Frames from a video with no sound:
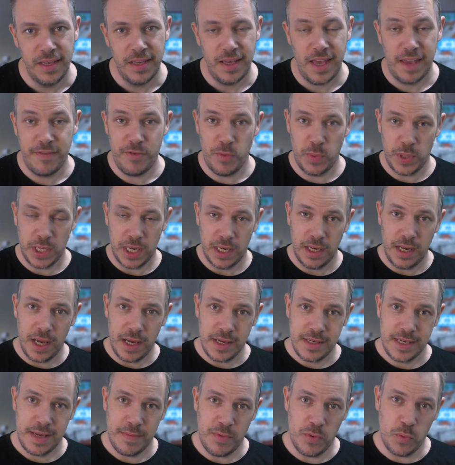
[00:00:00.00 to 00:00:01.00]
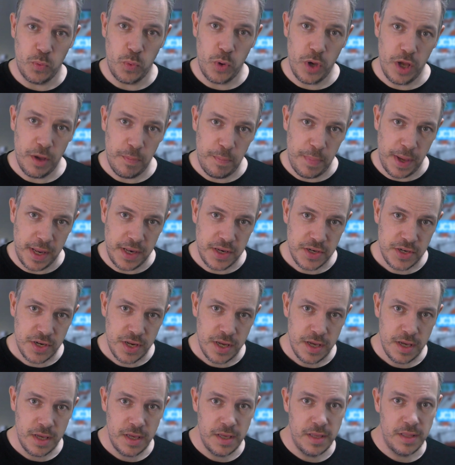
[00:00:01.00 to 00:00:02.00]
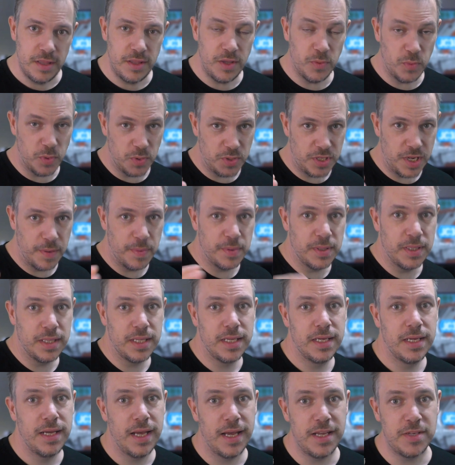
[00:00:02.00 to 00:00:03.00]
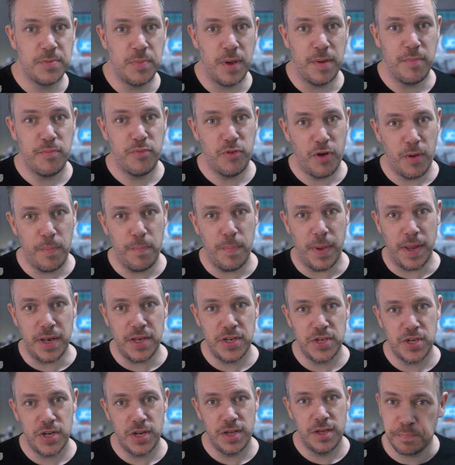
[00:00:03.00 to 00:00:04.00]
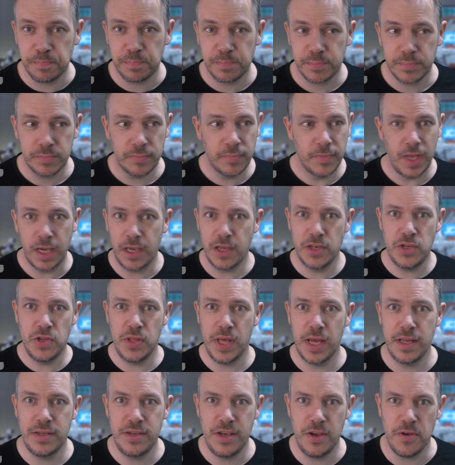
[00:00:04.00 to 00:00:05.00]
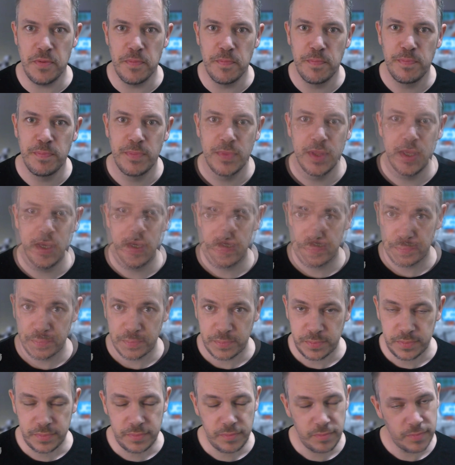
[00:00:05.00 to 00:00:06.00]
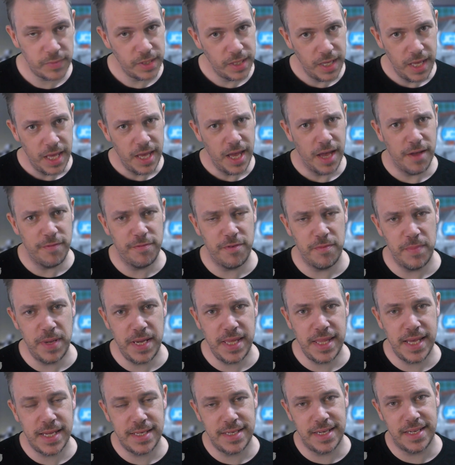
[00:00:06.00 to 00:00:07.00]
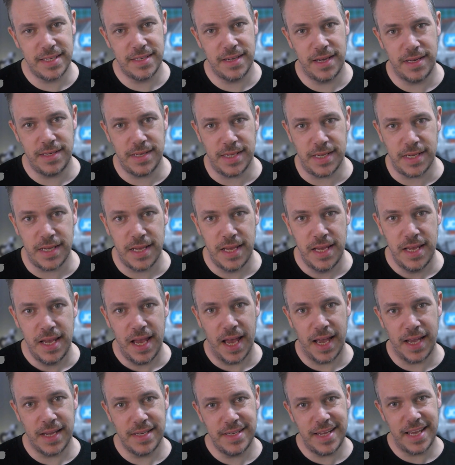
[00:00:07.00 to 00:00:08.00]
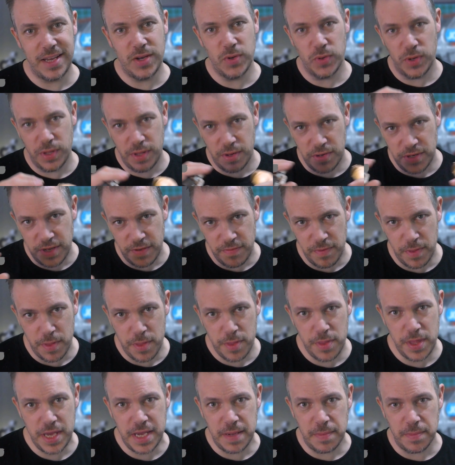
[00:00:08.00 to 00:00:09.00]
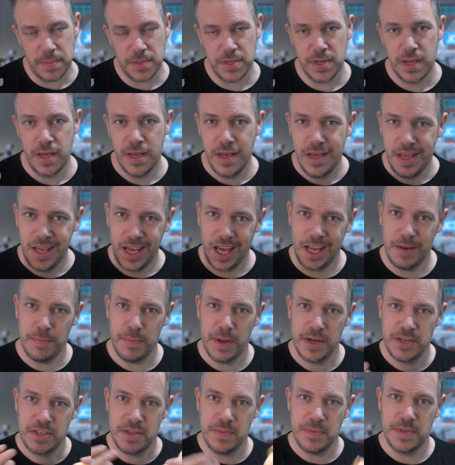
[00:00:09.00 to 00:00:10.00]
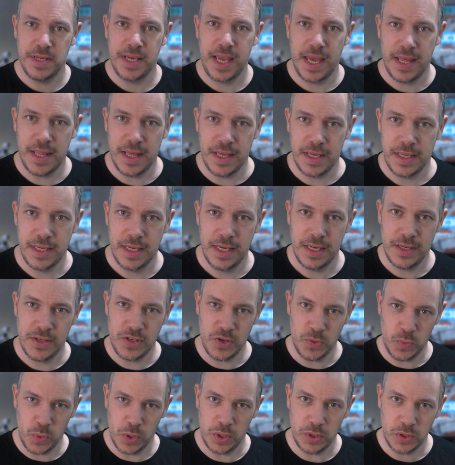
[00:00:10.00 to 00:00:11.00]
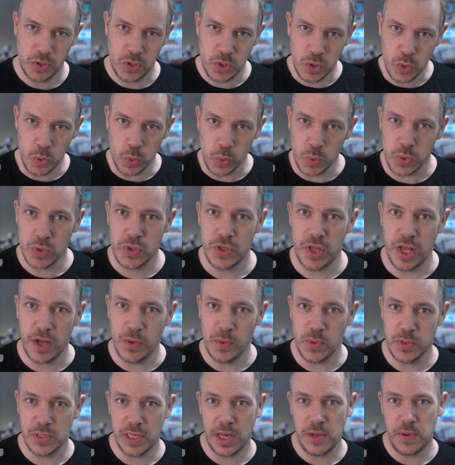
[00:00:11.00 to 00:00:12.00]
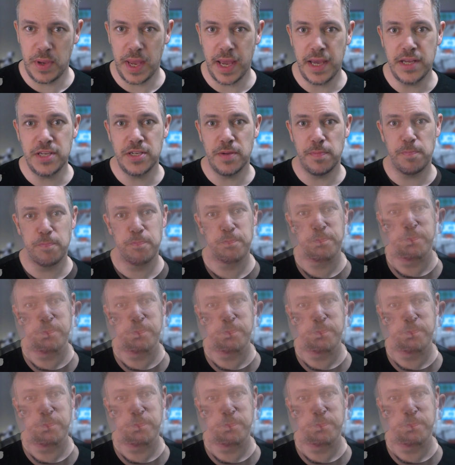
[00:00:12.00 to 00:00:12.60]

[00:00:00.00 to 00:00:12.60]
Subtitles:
If I want a lightsaber workbench that will double as my prop bench, I can do that too. But for me, that's exciting. I can take all of those different themes and mesh them together into one cool Star Wars location.